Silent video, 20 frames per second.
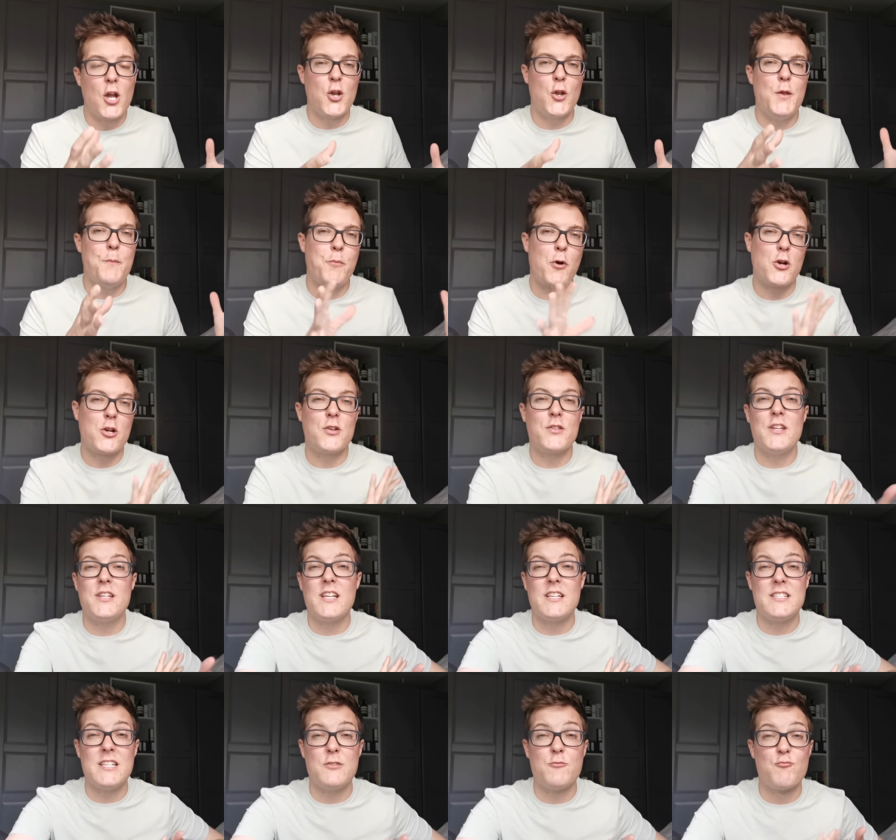Another product
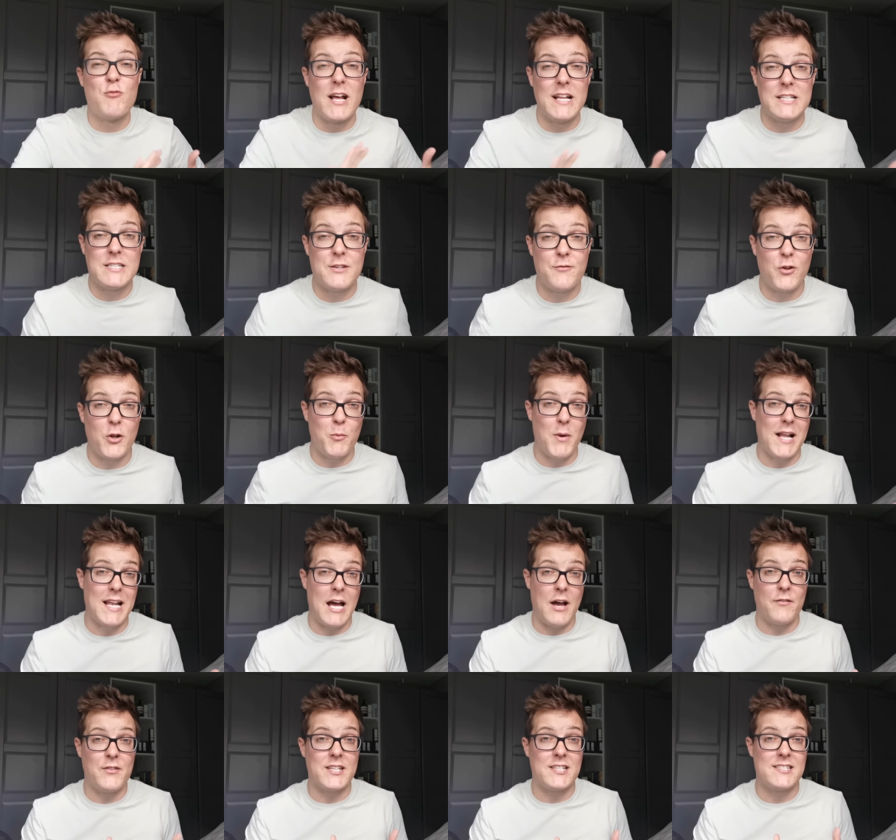that did relatively well
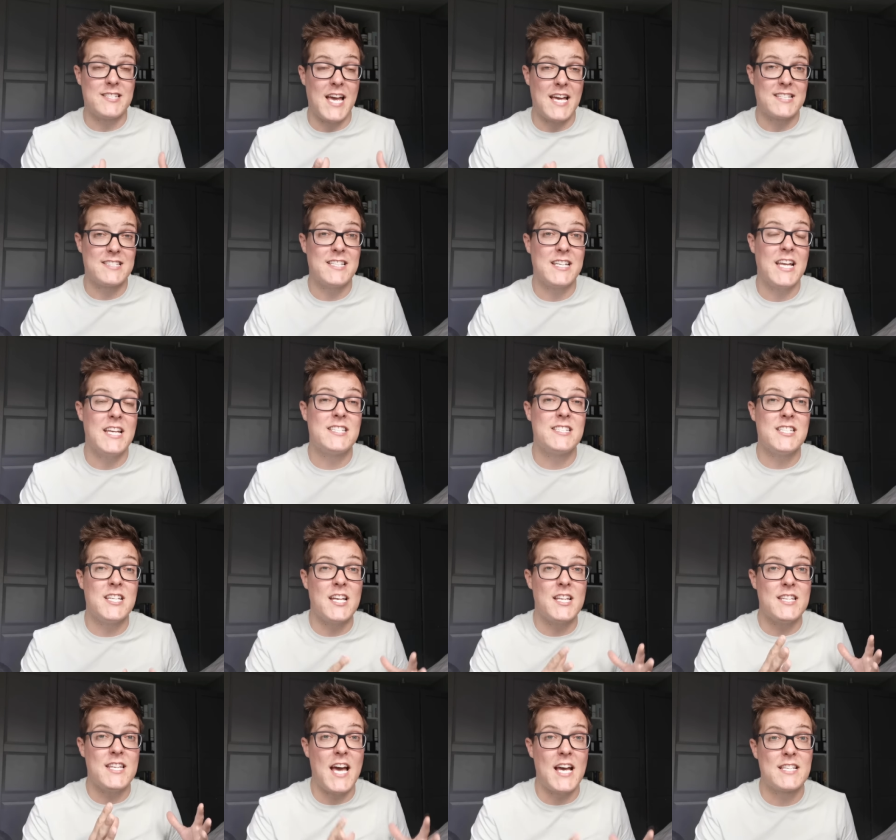out of this testing is
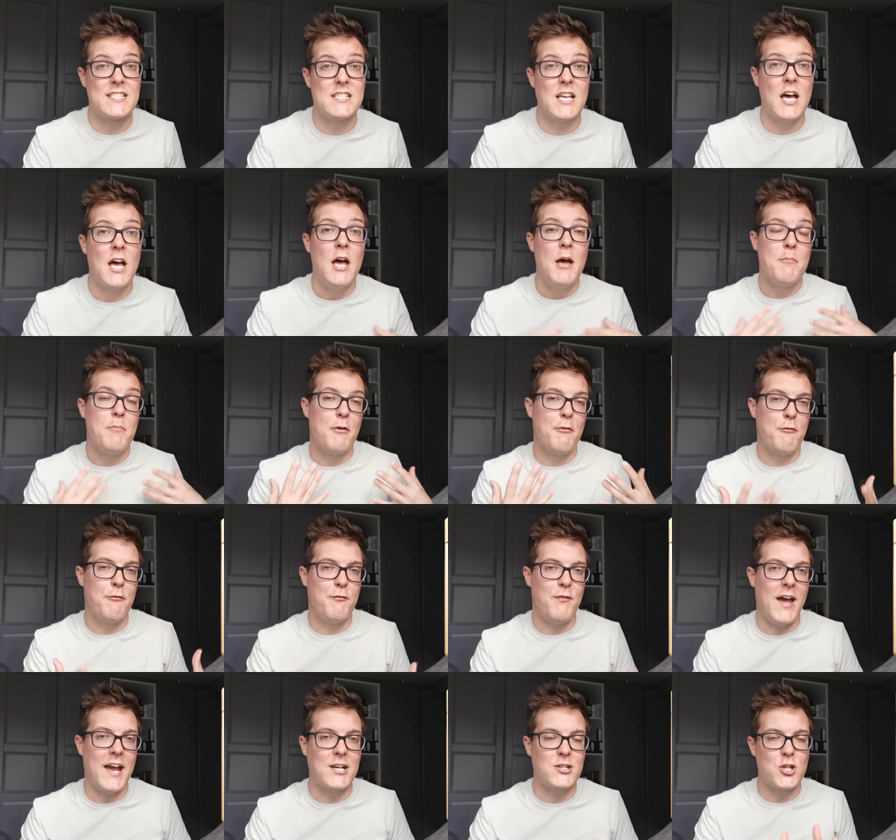the Anessa
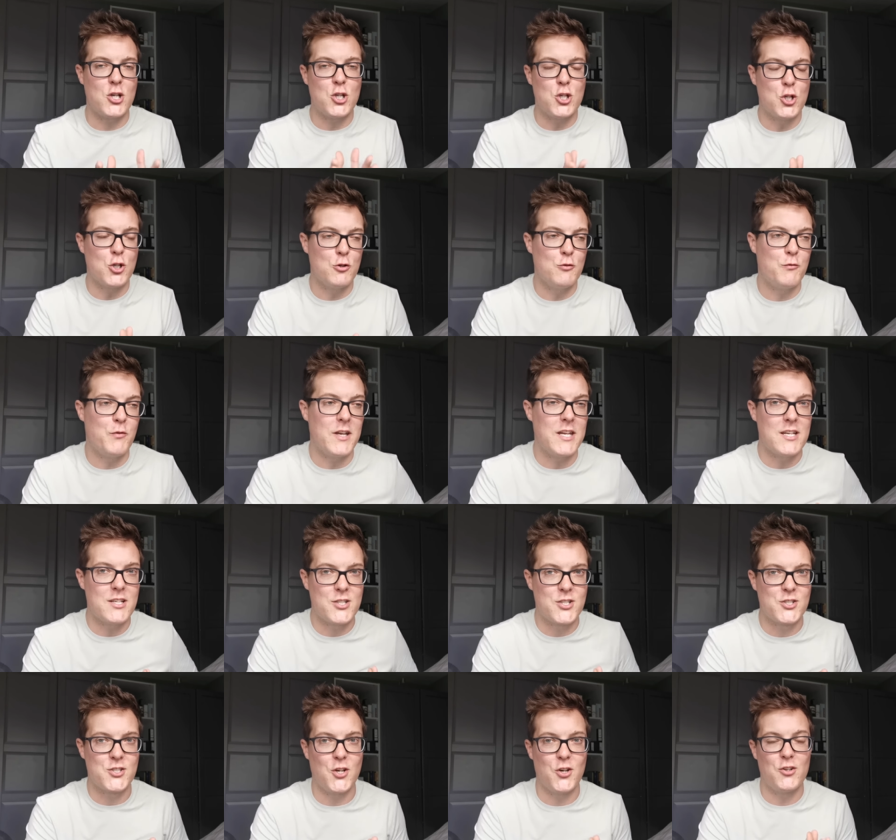Perfect
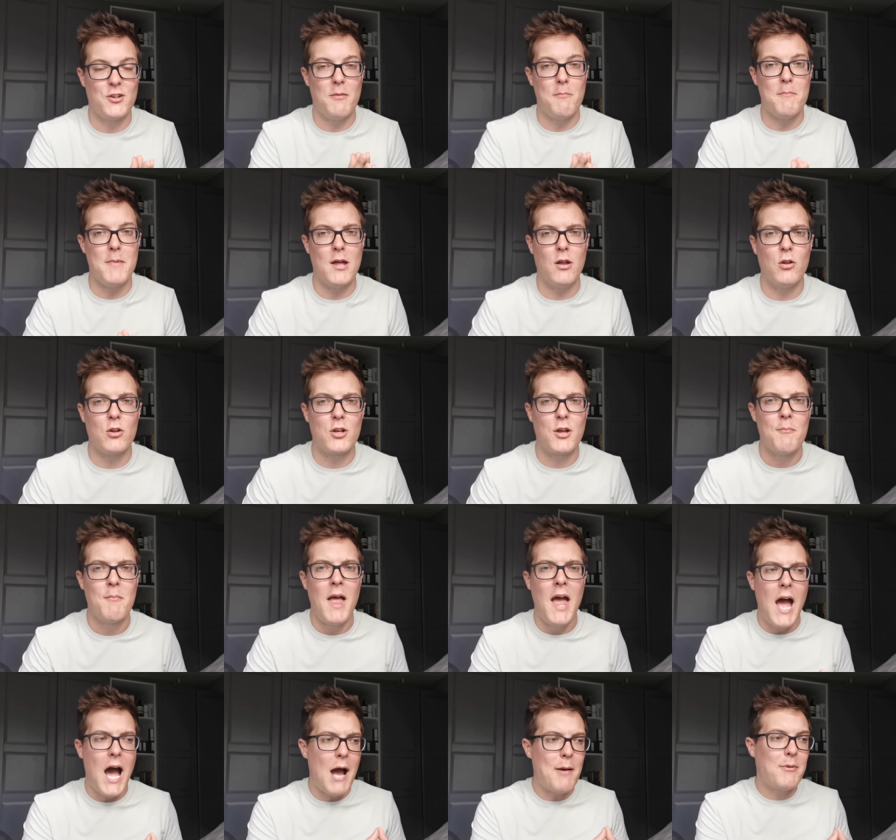UV Sun Milk.
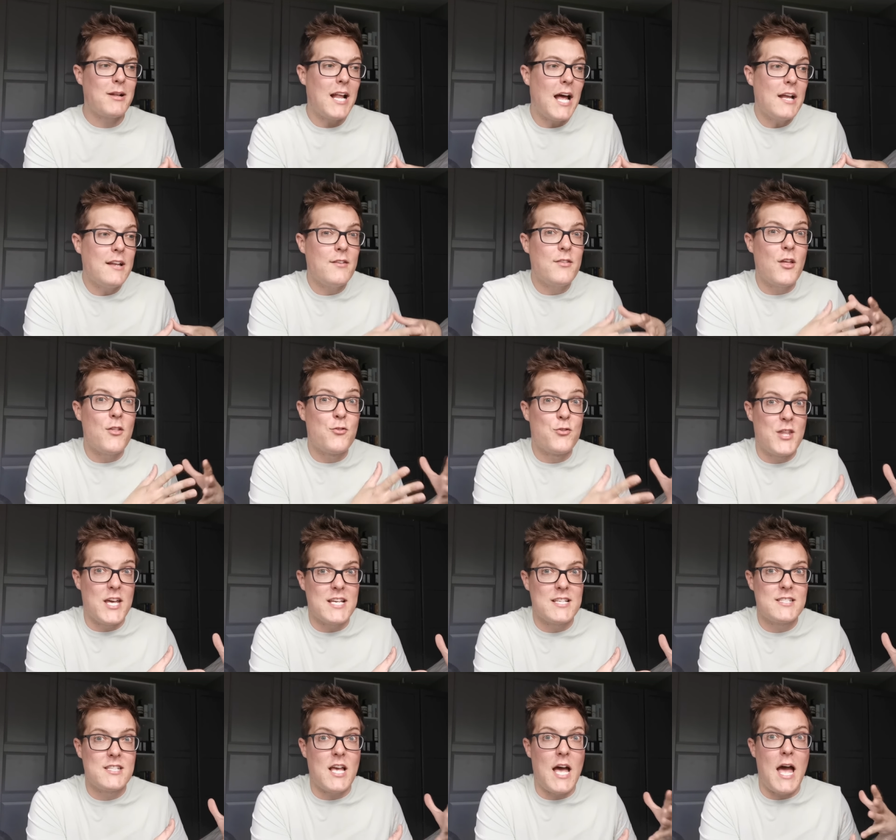I'm glad that
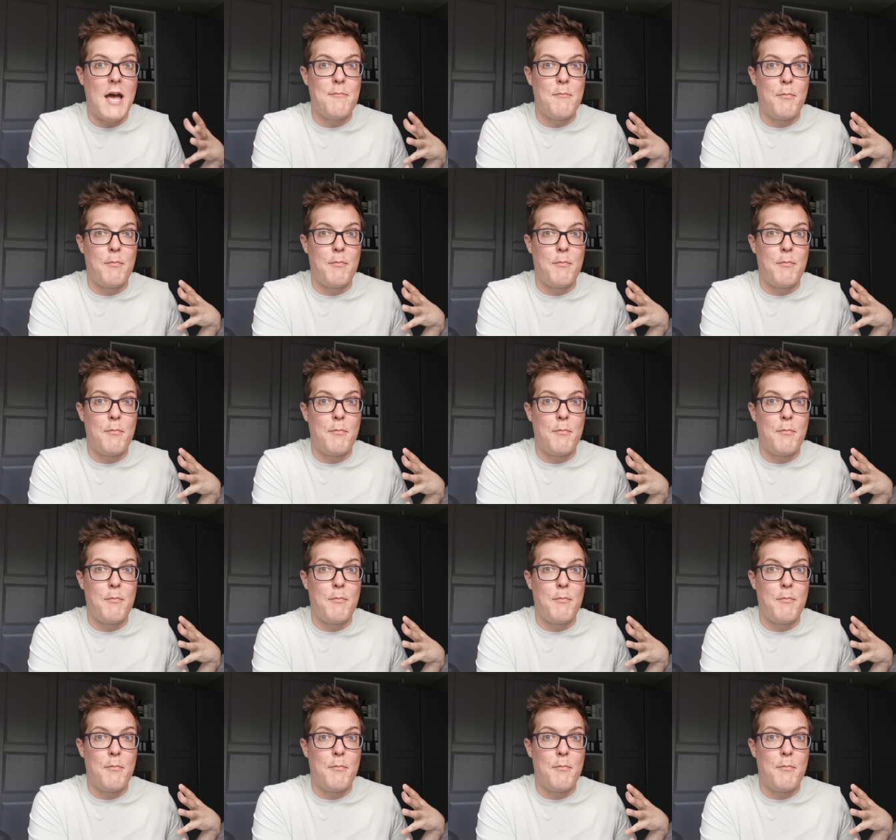this